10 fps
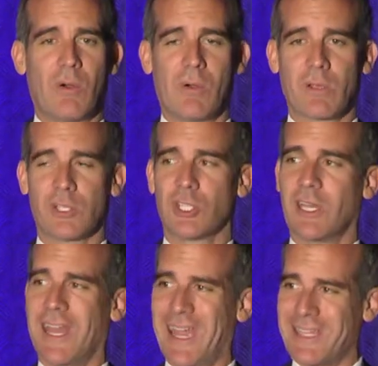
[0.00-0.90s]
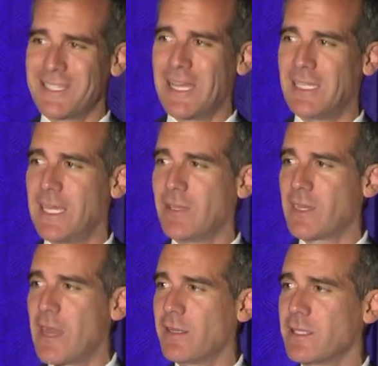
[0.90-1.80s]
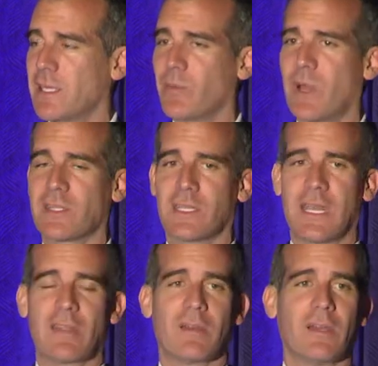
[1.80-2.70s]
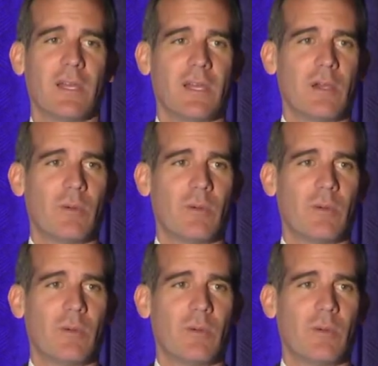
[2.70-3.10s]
Orange, and San Diego counties that I brought together